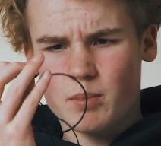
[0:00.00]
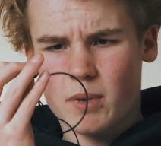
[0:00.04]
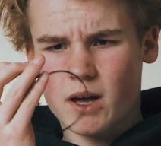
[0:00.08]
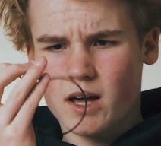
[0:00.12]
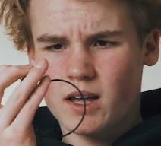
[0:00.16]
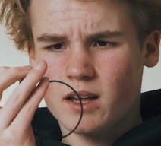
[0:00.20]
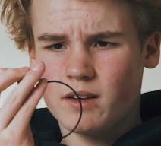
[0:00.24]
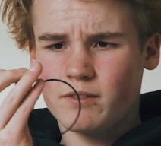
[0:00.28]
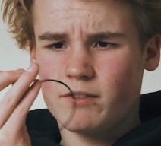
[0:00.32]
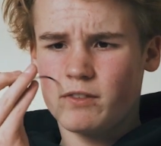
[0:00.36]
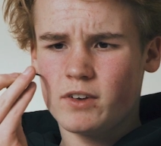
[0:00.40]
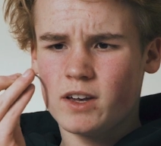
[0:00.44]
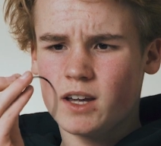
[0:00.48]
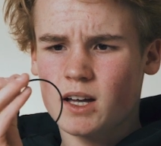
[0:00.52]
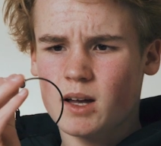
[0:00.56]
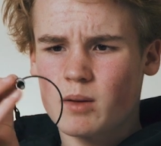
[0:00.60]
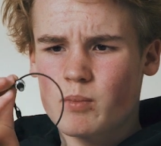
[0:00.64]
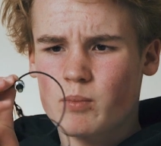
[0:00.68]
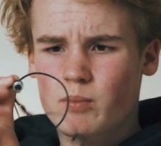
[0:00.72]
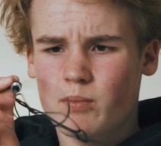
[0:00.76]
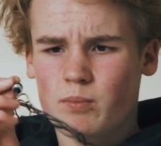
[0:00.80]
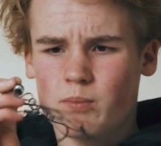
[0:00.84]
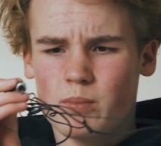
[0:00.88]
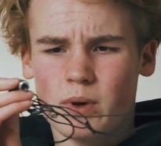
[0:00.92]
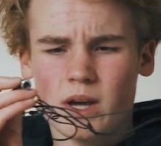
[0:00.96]
I think I
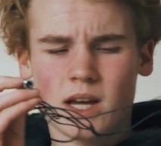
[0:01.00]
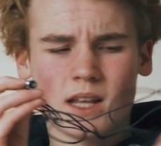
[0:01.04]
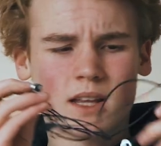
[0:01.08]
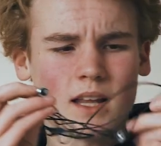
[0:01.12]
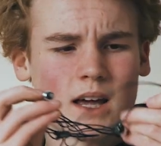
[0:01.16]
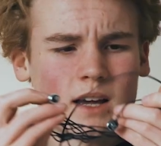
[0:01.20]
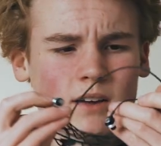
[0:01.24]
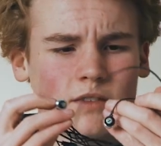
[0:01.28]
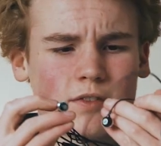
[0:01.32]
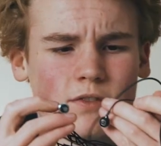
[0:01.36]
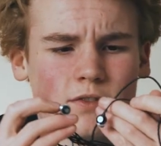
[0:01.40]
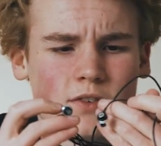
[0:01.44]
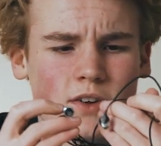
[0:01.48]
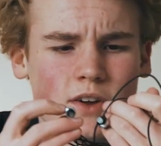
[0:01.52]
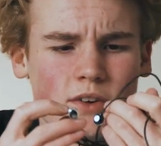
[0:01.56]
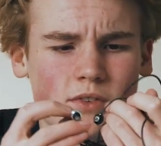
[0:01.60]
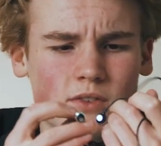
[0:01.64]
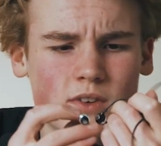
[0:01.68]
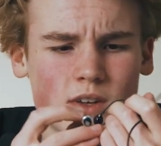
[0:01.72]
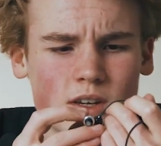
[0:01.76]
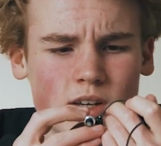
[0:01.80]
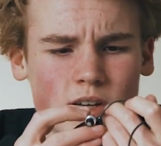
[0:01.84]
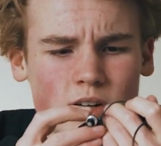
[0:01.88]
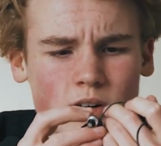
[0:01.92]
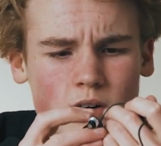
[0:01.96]
paid like
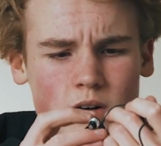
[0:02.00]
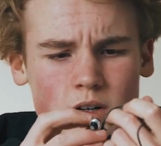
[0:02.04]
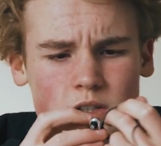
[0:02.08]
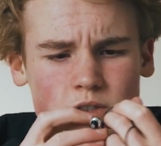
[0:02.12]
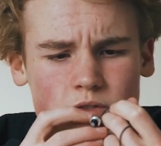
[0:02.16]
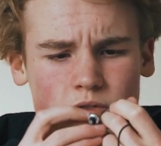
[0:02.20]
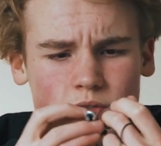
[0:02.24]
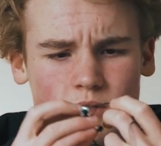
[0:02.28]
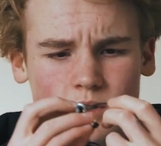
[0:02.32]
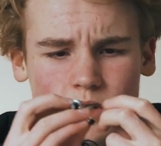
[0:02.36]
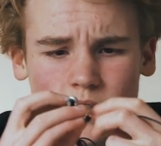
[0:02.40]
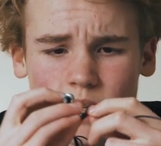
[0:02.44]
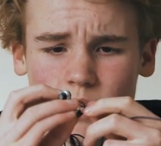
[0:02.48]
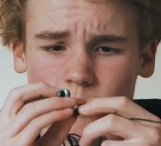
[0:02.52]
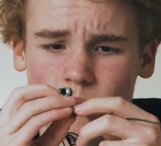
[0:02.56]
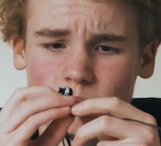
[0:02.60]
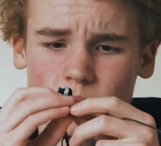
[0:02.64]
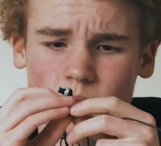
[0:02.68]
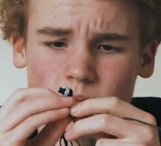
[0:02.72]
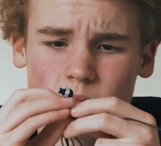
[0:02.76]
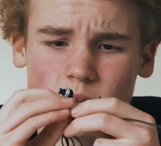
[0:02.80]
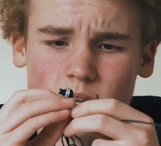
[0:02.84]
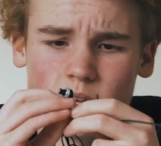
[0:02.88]
50 euros for them.